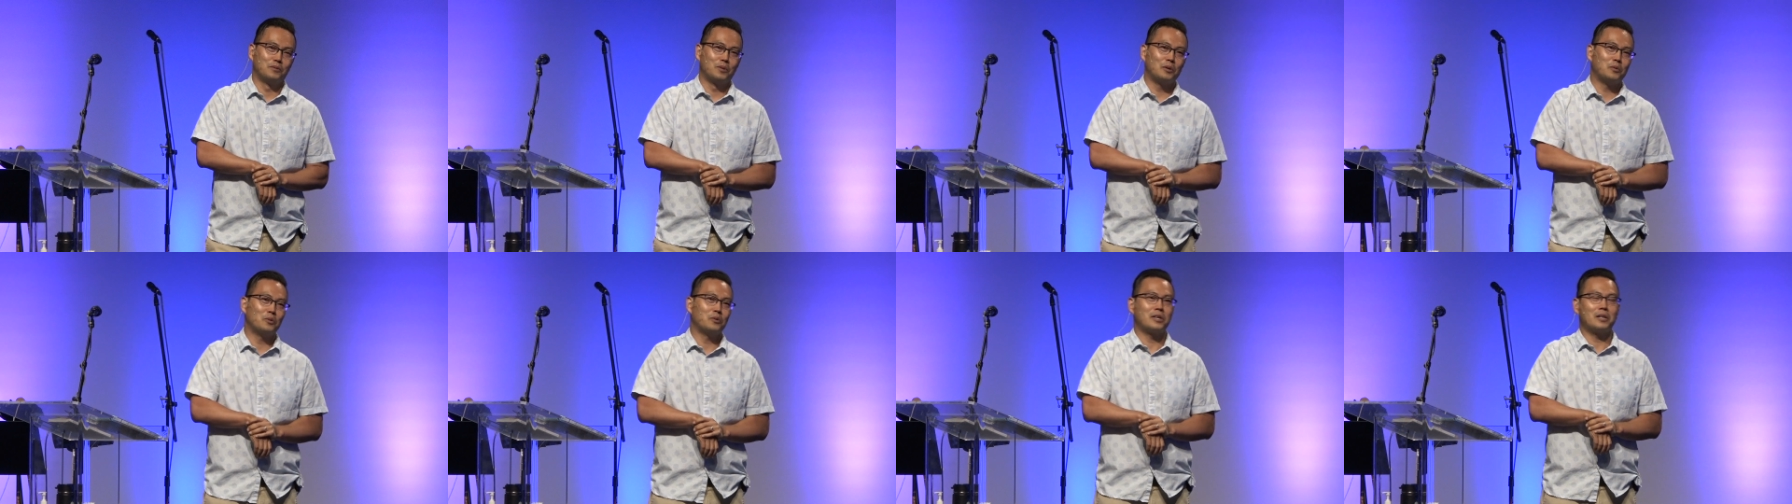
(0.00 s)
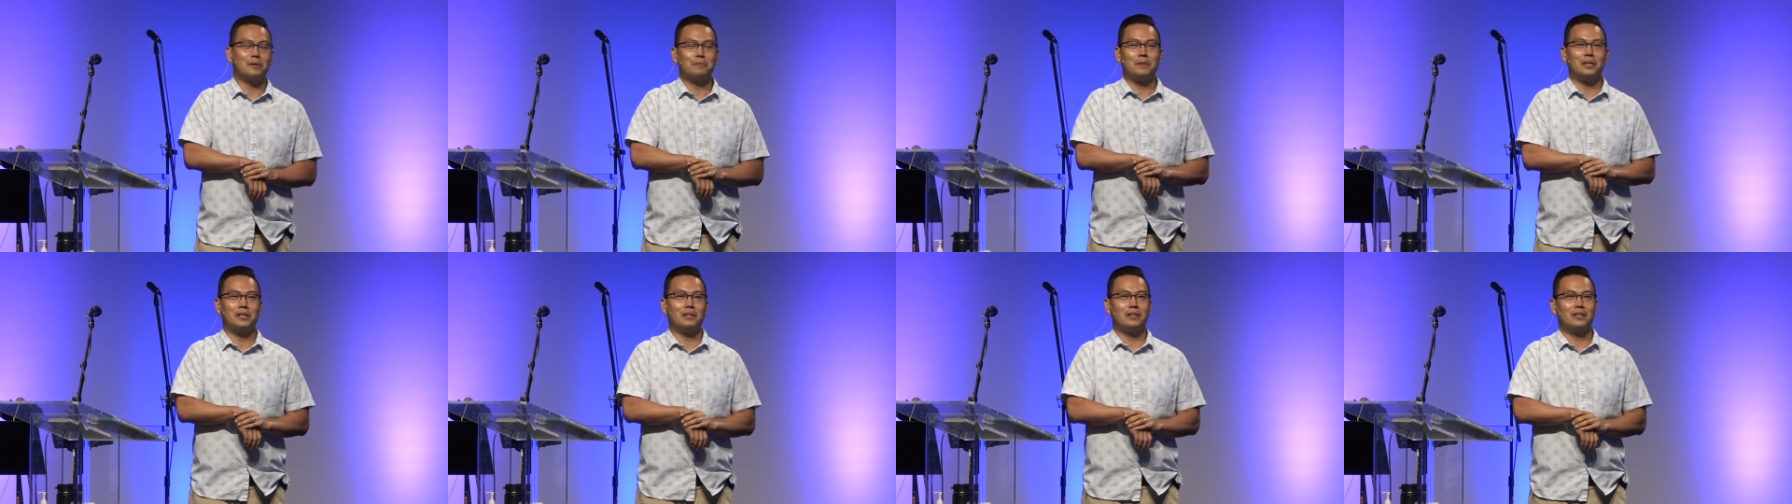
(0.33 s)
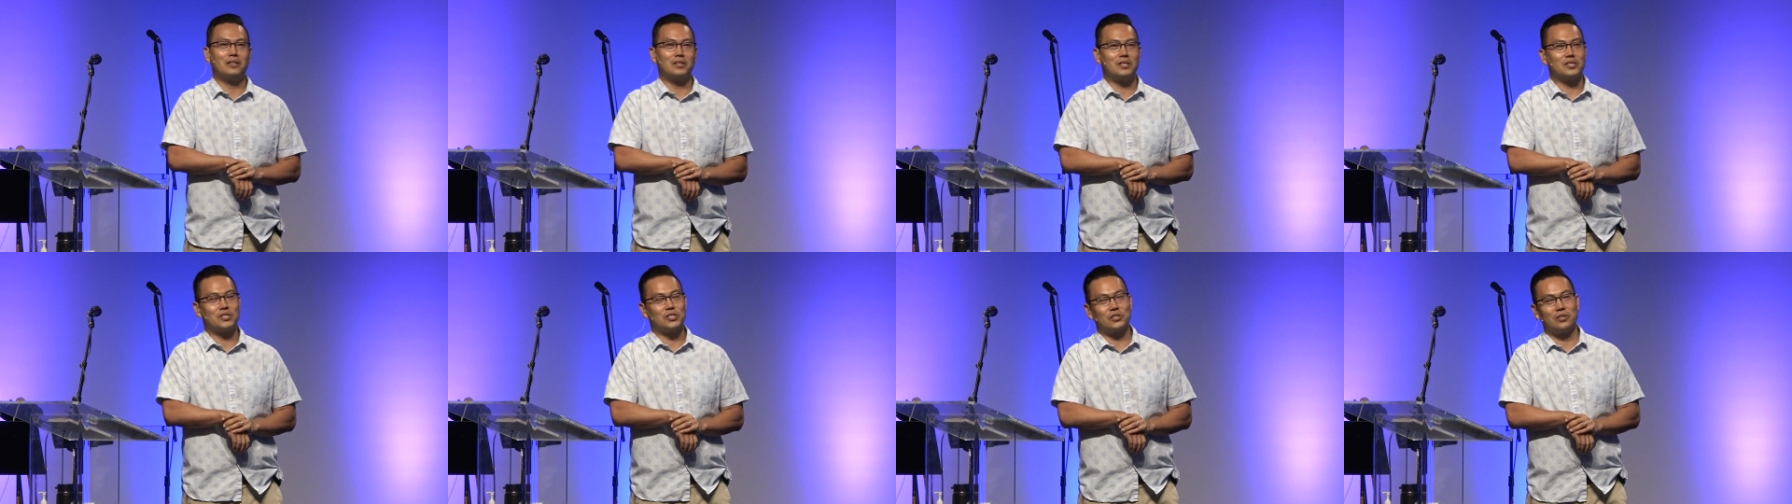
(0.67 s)
What would our
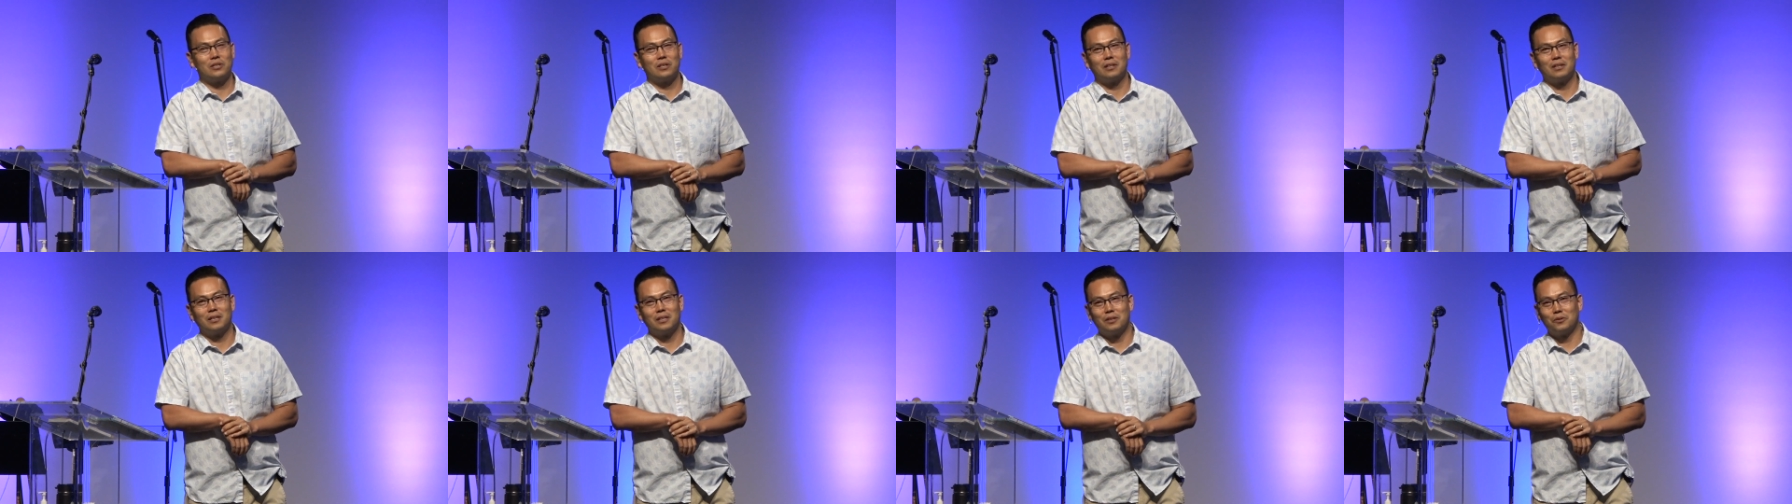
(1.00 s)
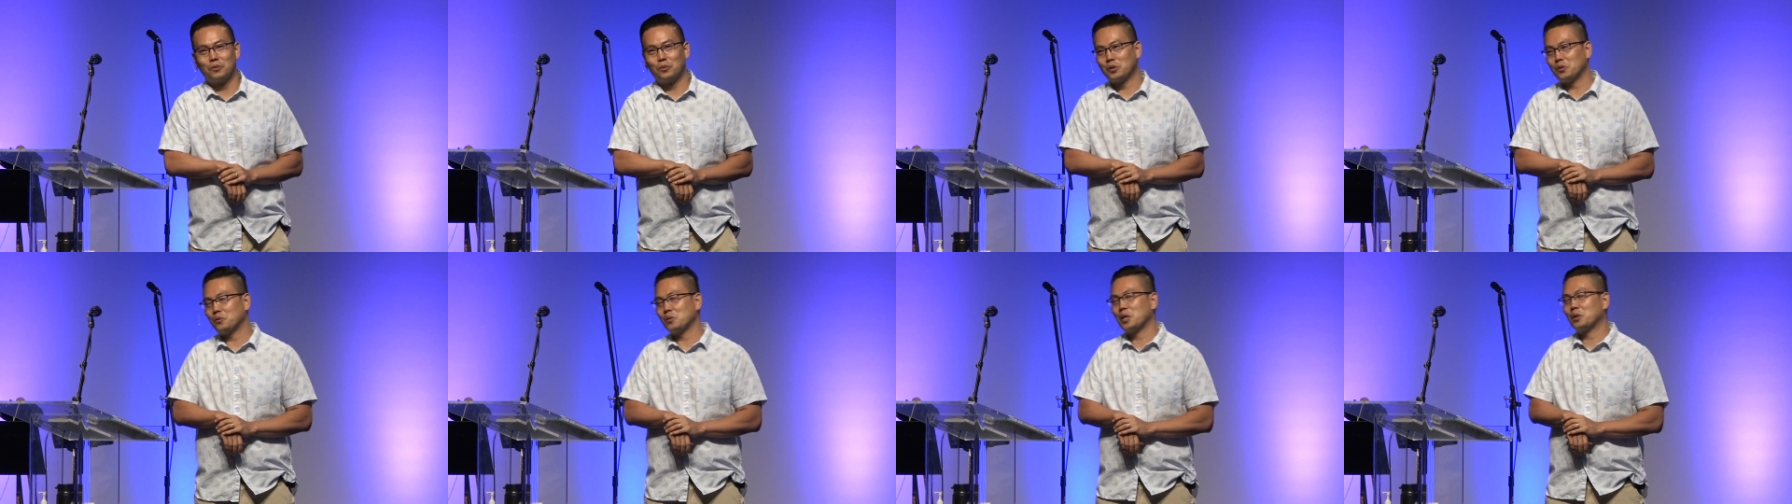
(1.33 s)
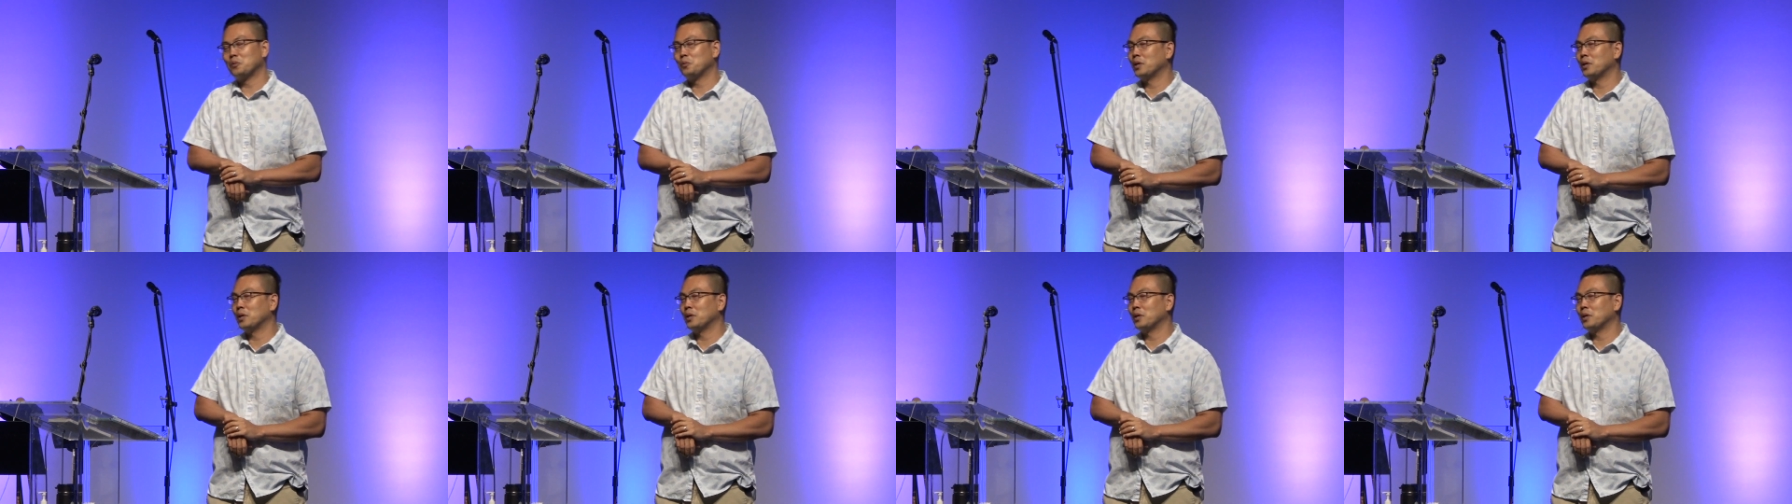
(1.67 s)
marriage, what would our